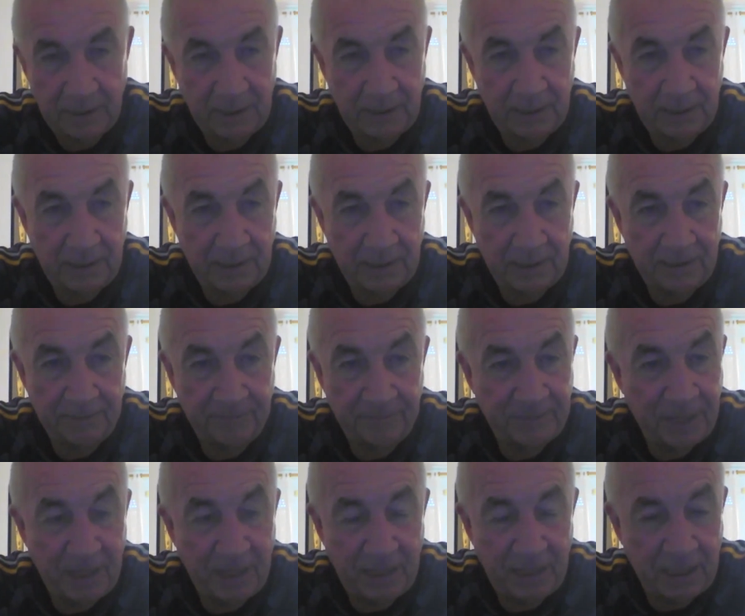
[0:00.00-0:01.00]

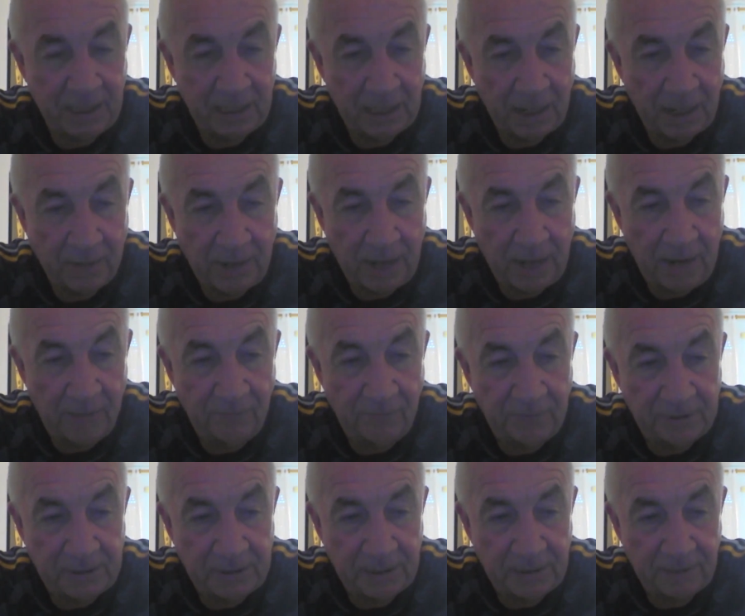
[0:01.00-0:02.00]
You know,
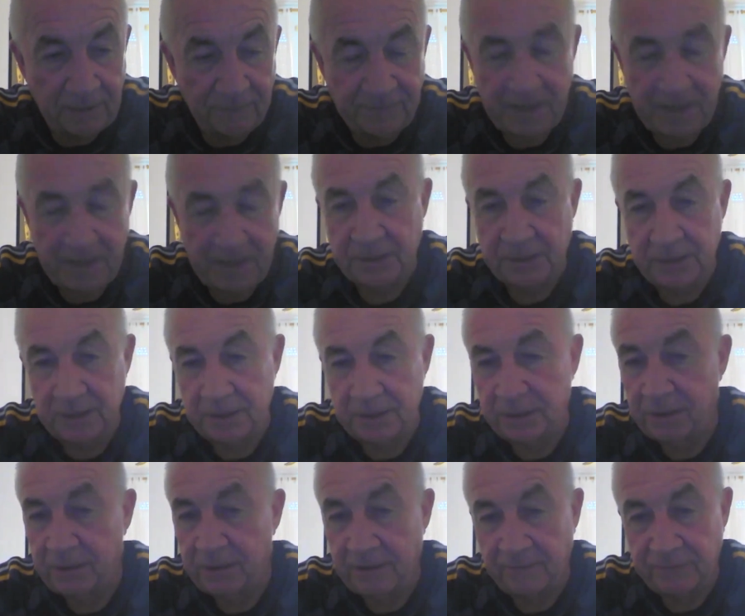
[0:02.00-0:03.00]
everything the fans
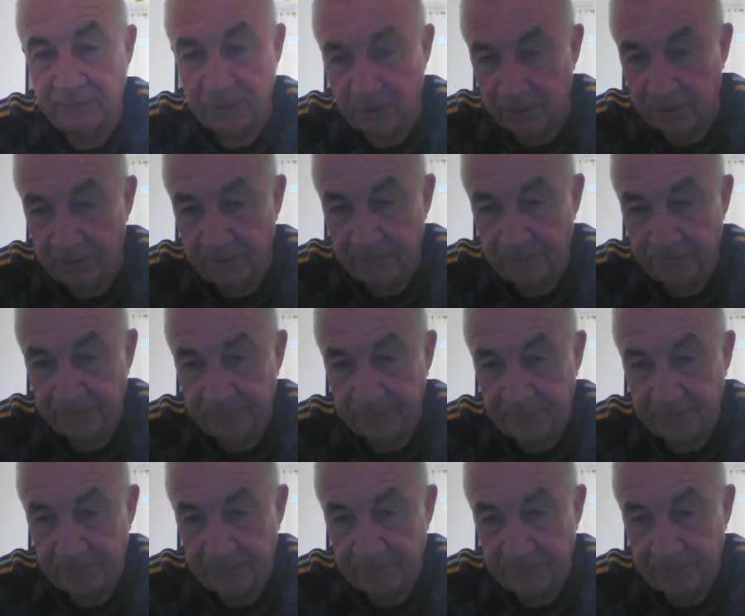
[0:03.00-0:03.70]
can do, they've done.